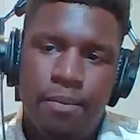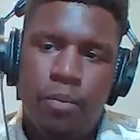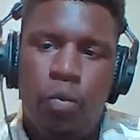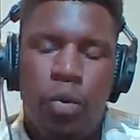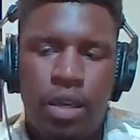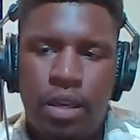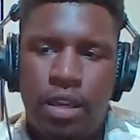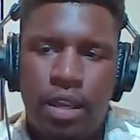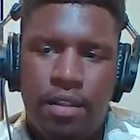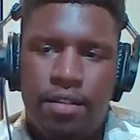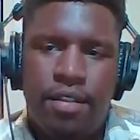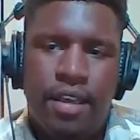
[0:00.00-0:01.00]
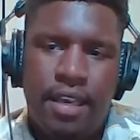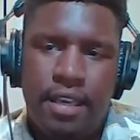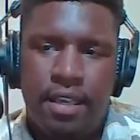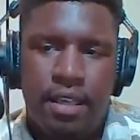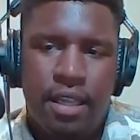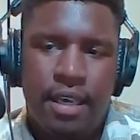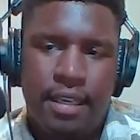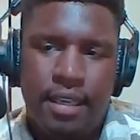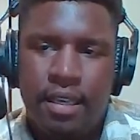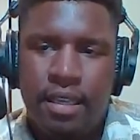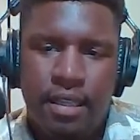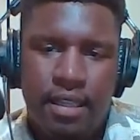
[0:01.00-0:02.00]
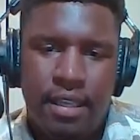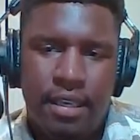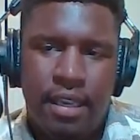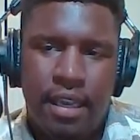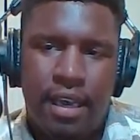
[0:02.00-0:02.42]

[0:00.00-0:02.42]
one another thing like that